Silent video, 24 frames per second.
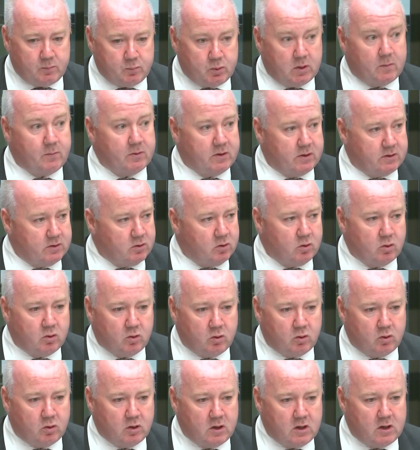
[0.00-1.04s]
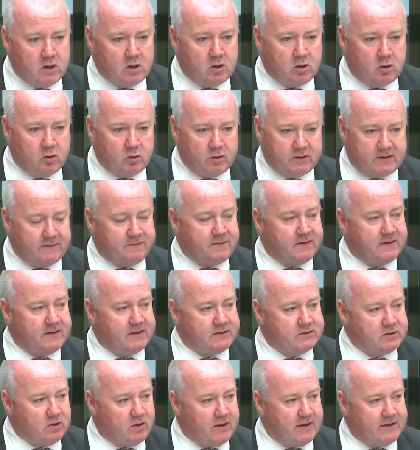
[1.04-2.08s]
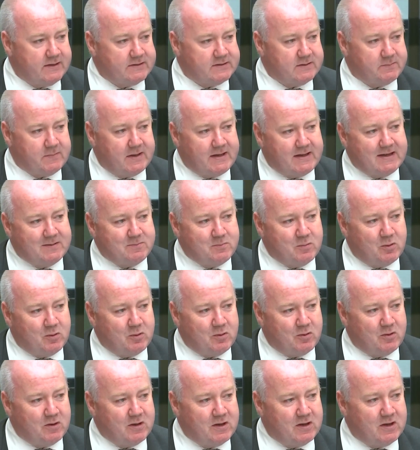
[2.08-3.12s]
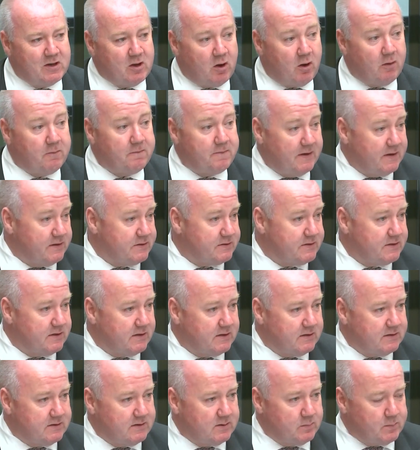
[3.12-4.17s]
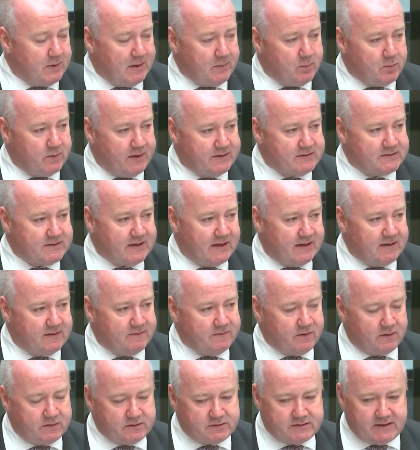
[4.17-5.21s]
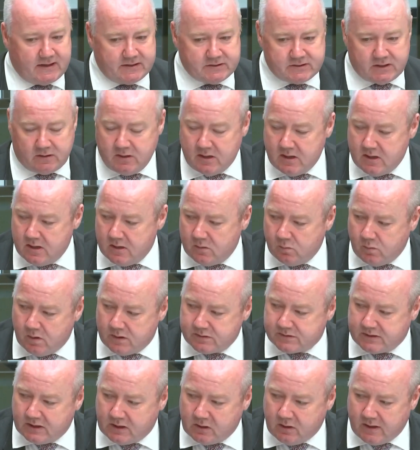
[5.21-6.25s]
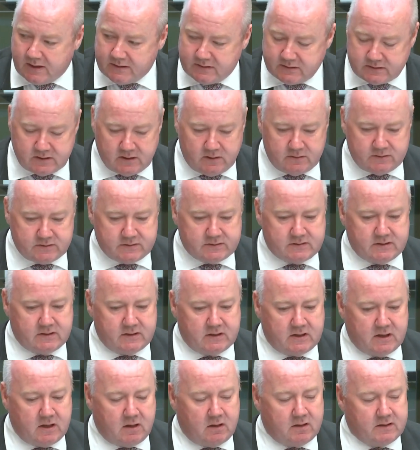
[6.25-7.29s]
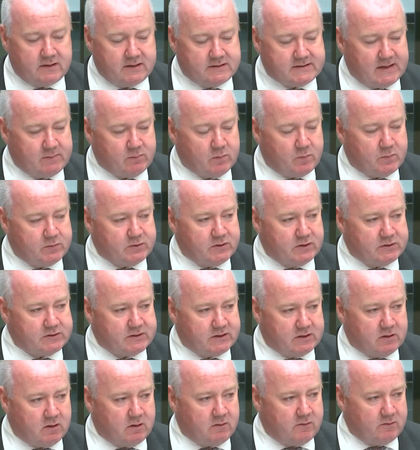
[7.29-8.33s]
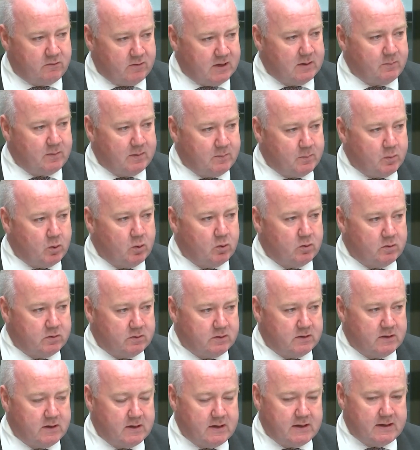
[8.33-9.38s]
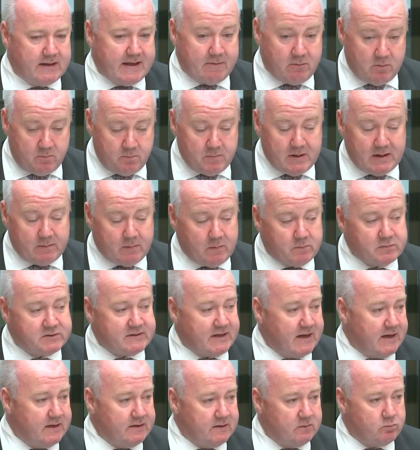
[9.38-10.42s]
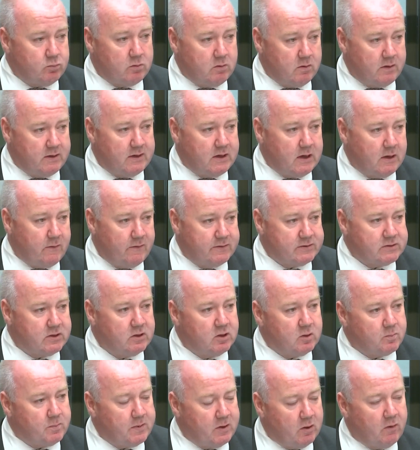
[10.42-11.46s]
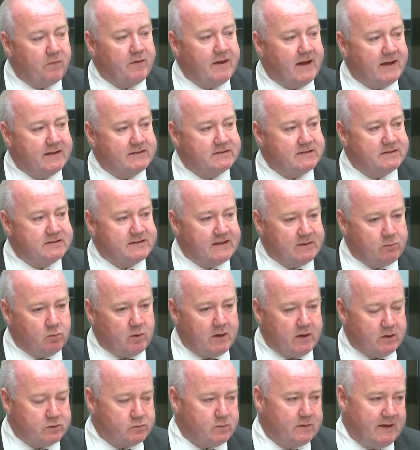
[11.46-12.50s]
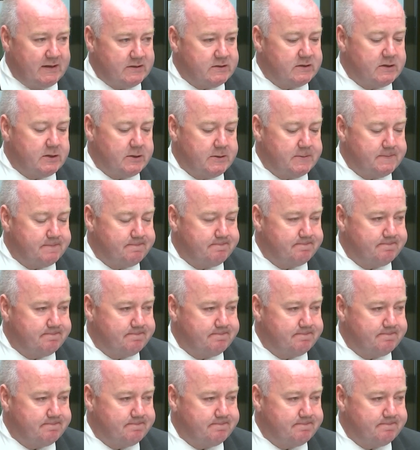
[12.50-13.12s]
prominent or a different design to make it more obvious that people need to take advantage of that. So whilst the guidance notes that Carl and the team are producing are incredibly important, they're a minimum standard. We're encouraged to look beyond that to see what else we need to do.